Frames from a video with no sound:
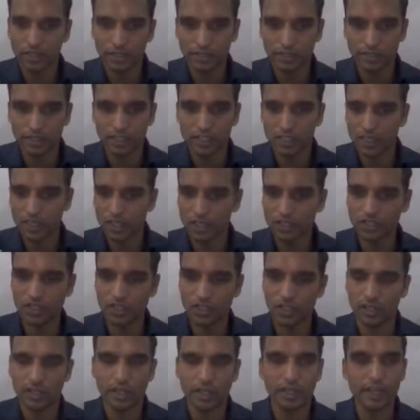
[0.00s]
it is a
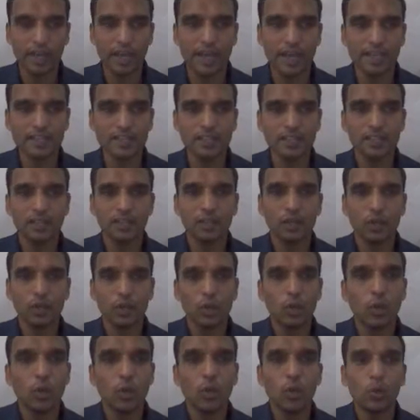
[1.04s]
structure it has
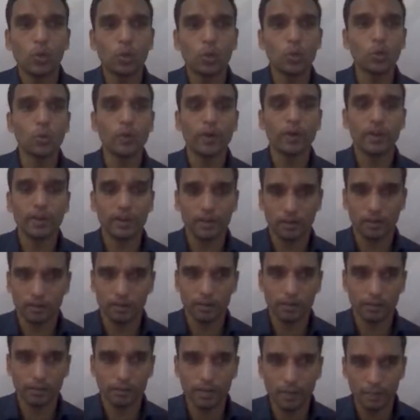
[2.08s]
two
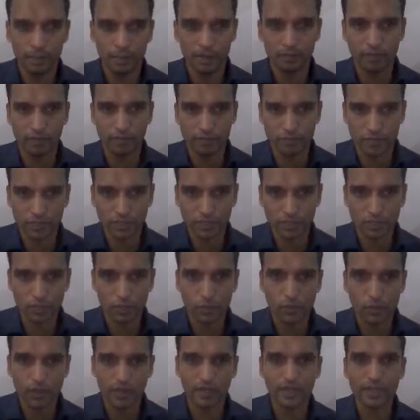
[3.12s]
member functions
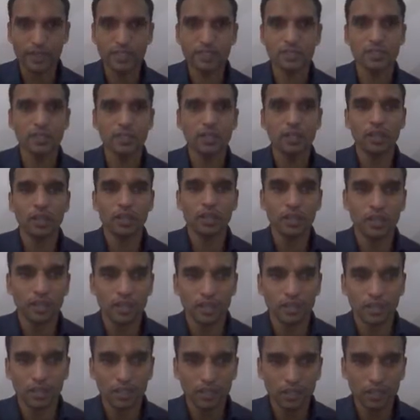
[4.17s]
one is
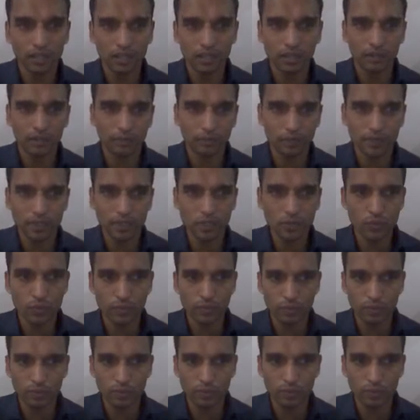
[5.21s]
the first
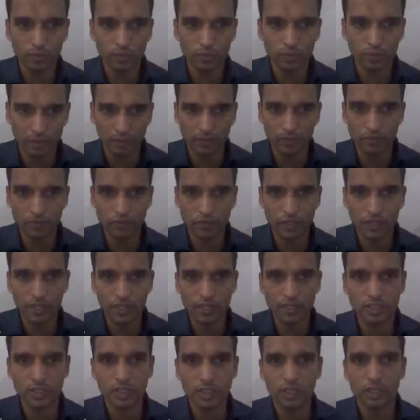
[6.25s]
member function
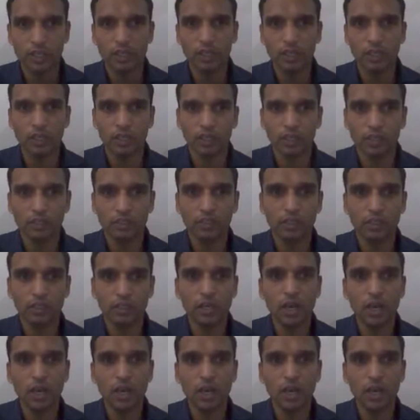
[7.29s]
is the